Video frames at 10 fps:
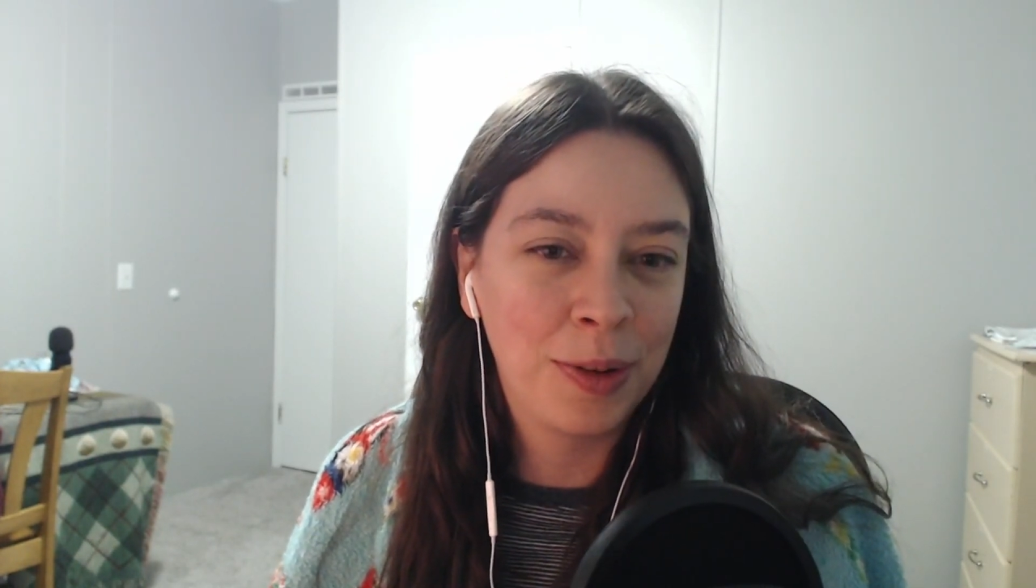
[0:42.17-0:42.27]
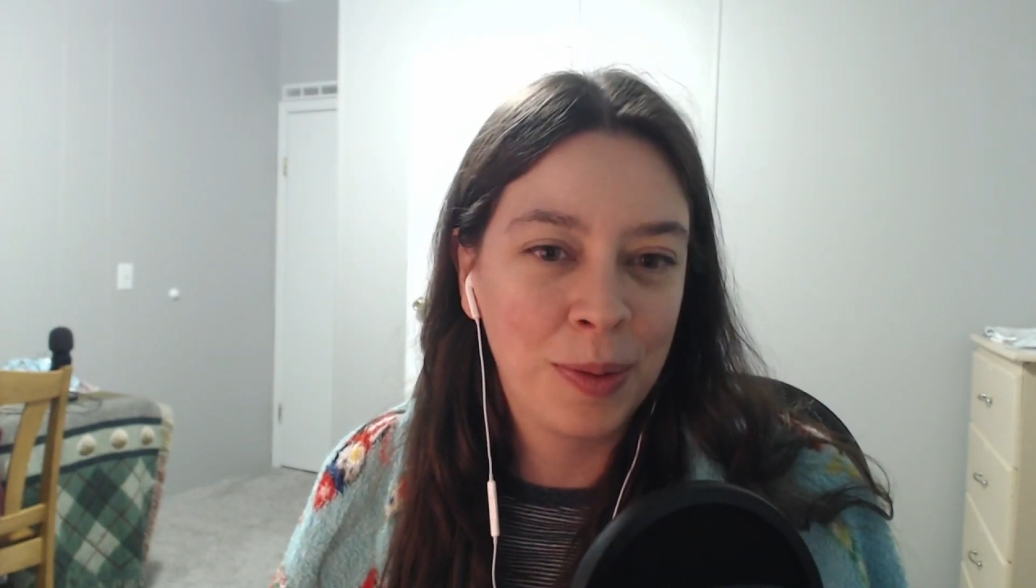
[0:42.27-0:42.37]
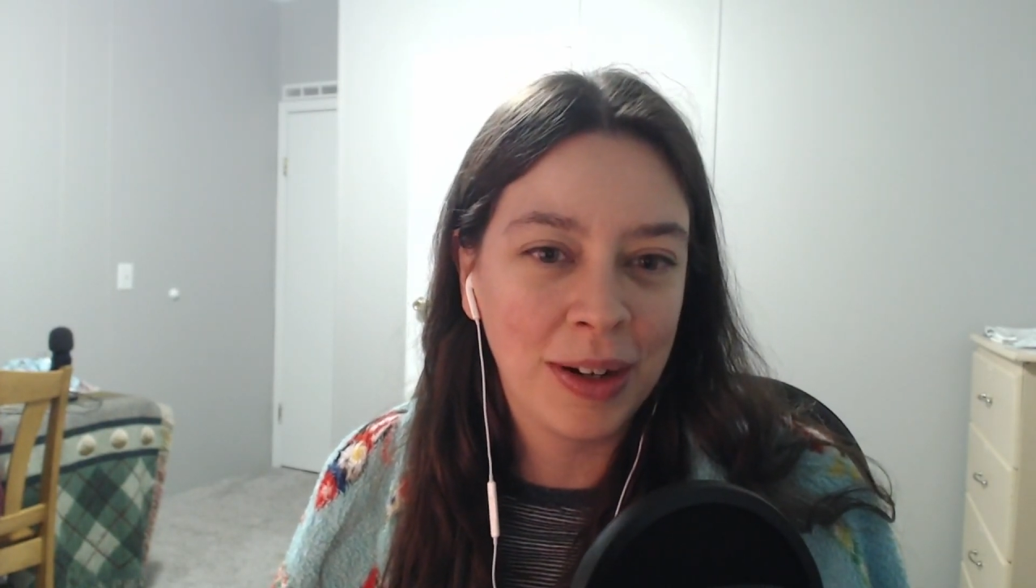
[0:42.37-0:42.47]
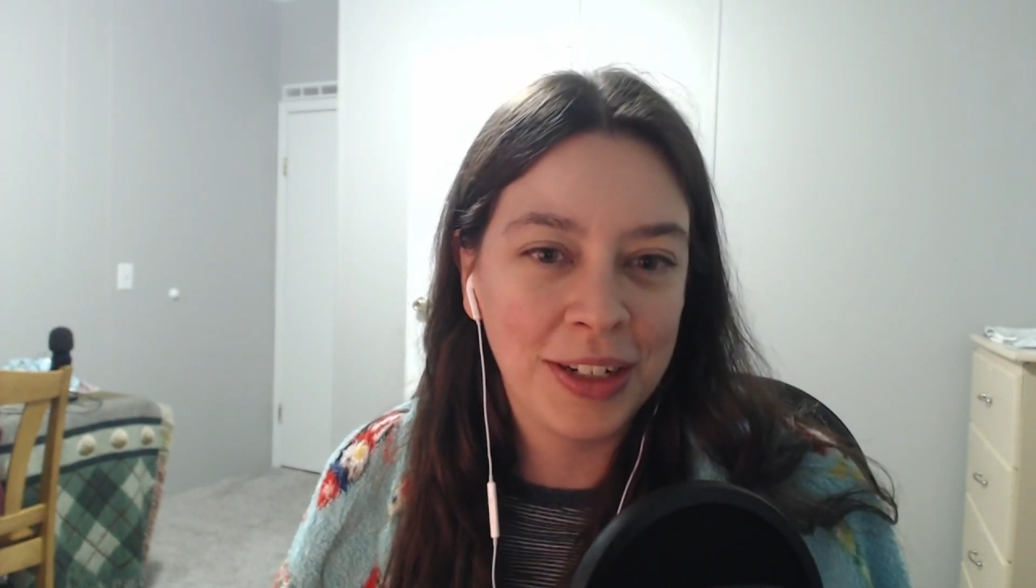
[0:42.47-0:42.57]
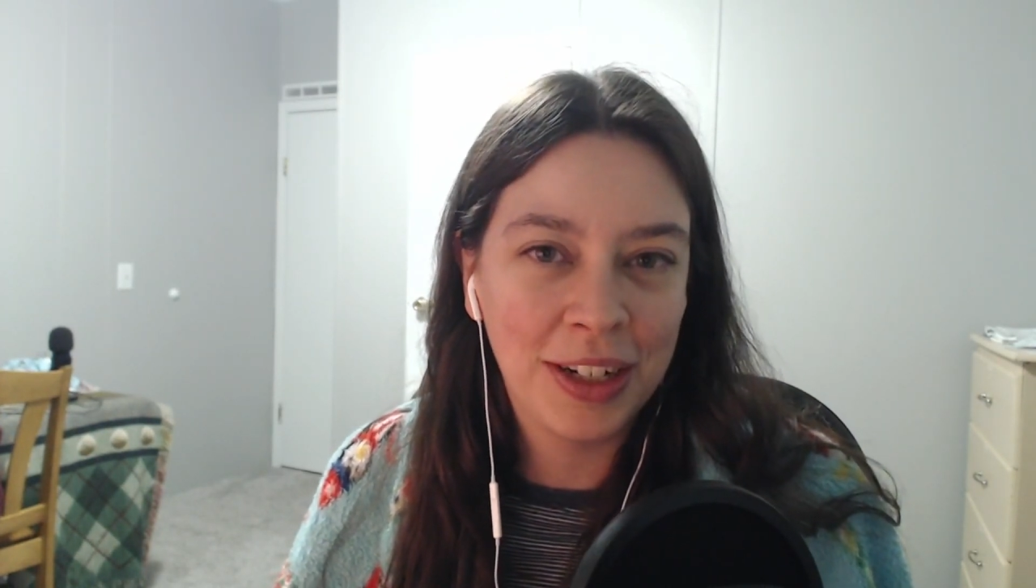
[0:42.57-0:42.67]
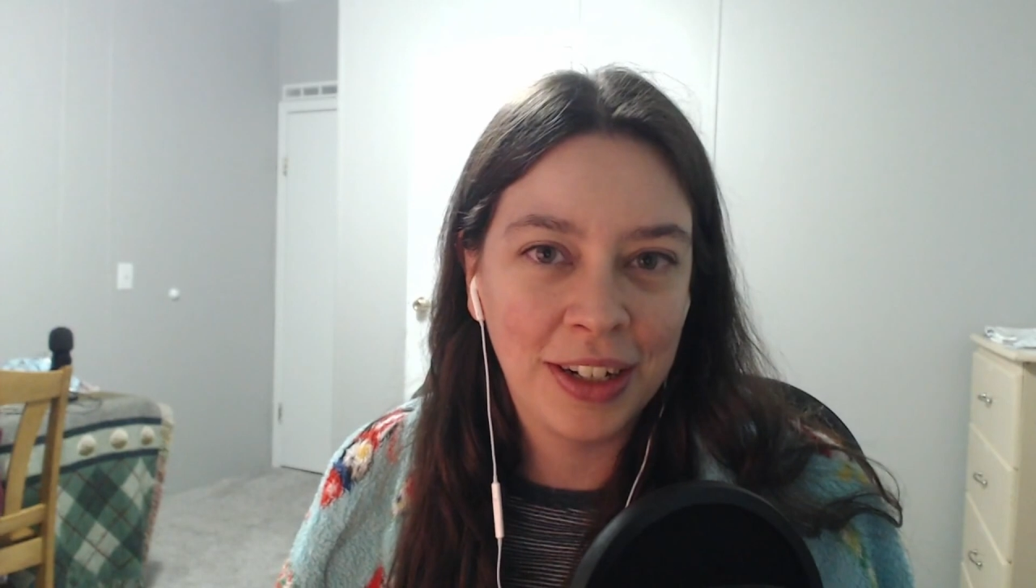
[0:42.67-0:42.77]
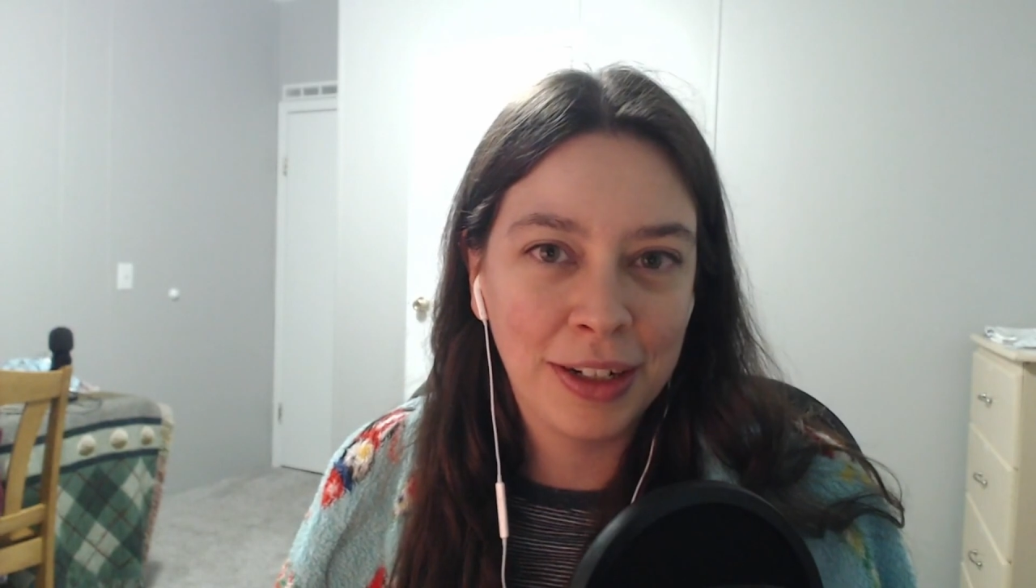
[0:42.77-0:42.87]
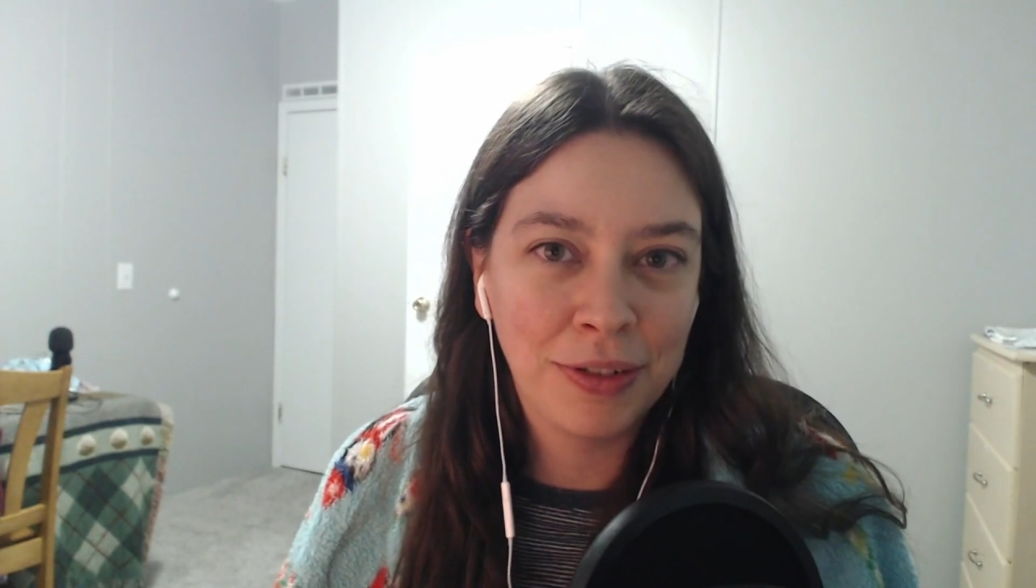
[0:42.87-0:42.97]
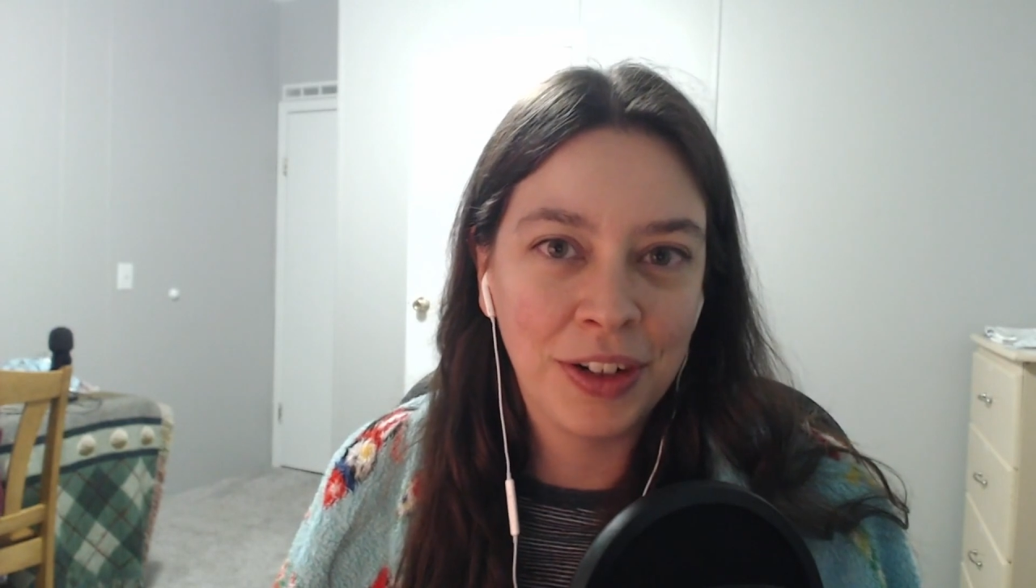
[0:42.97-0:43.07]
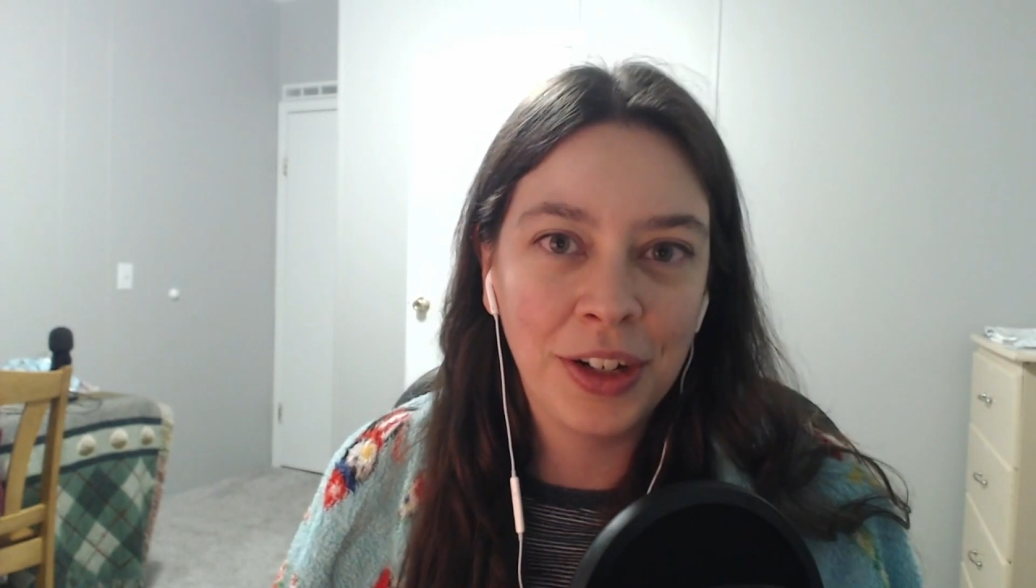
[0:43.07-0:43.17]
watching
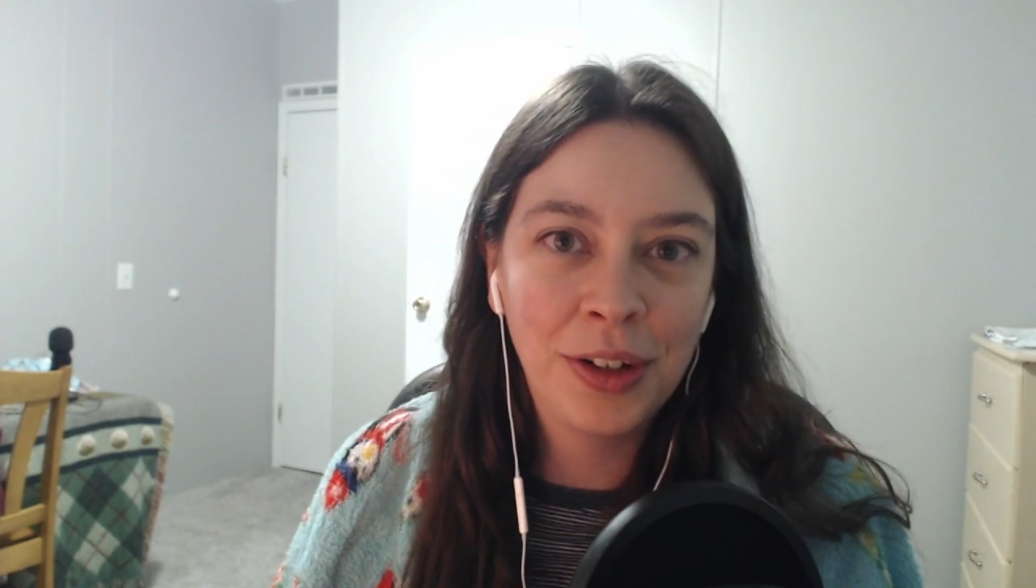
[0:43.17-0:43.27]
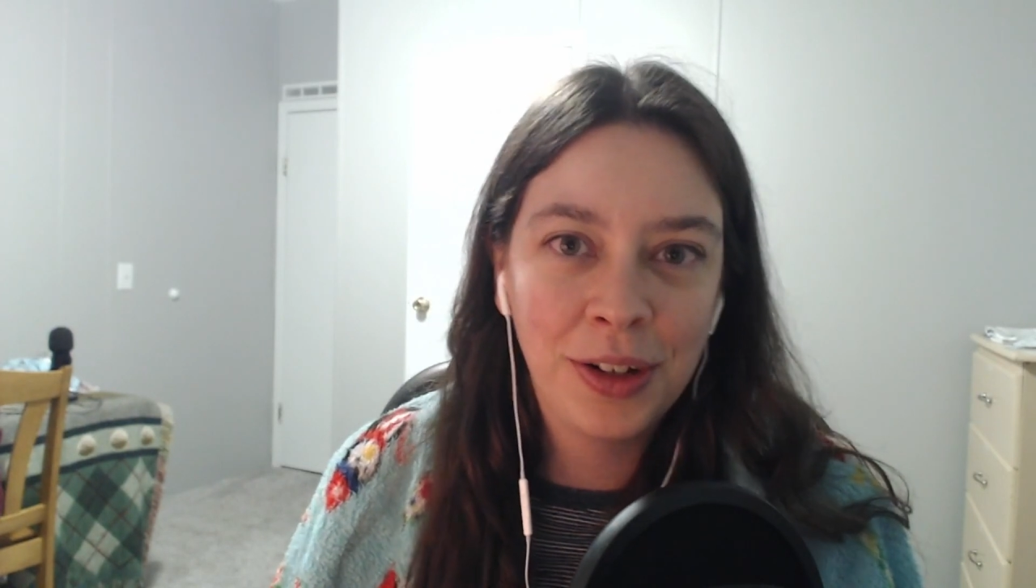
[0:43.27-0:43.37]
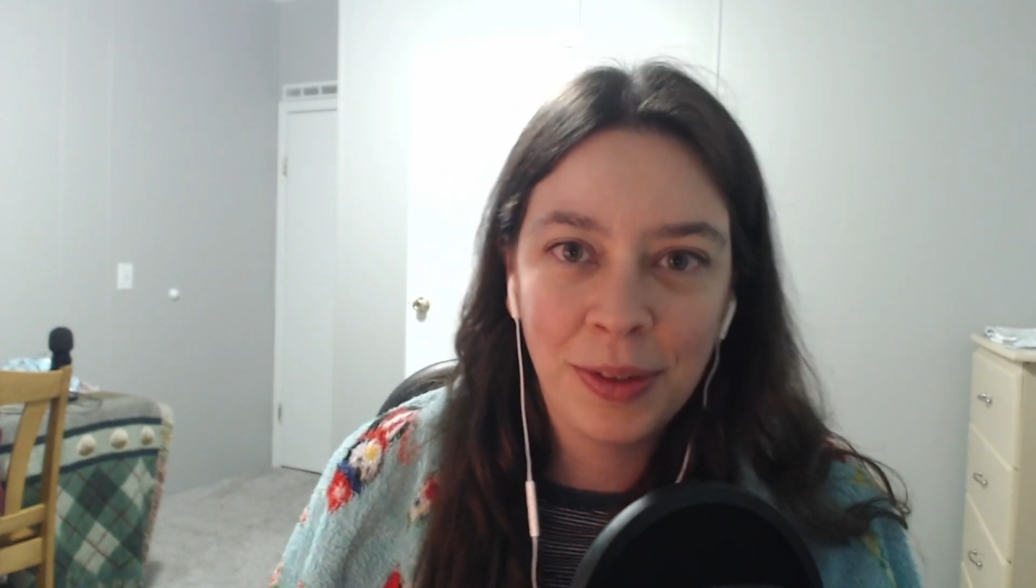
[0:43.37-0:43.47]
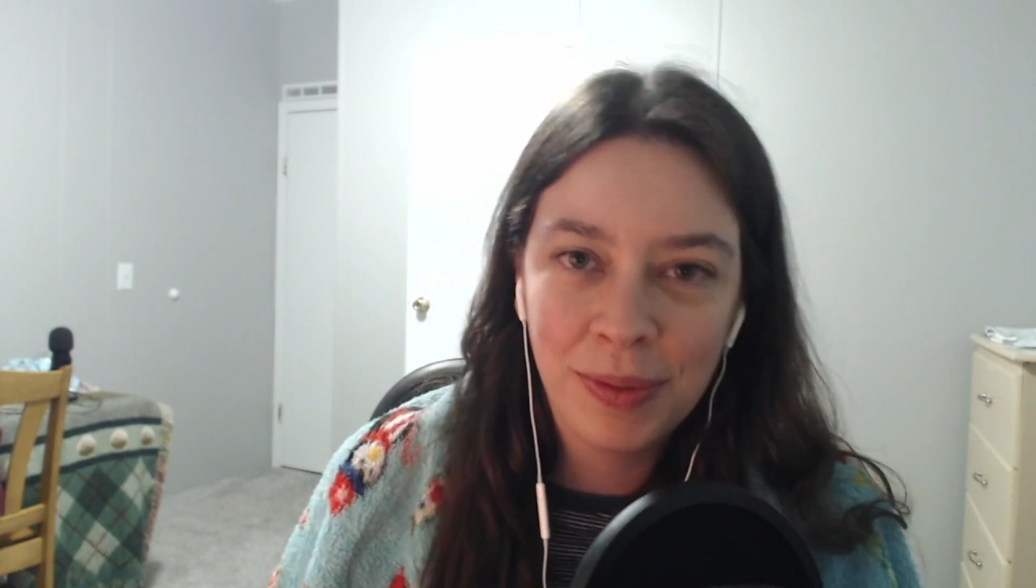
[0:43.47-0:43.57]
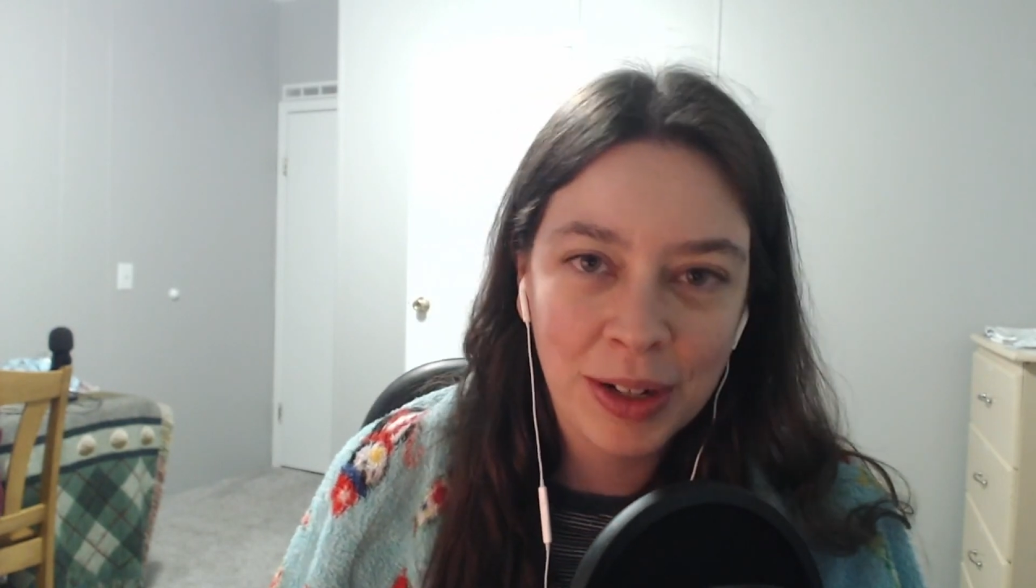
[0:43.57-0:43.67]
different YouTube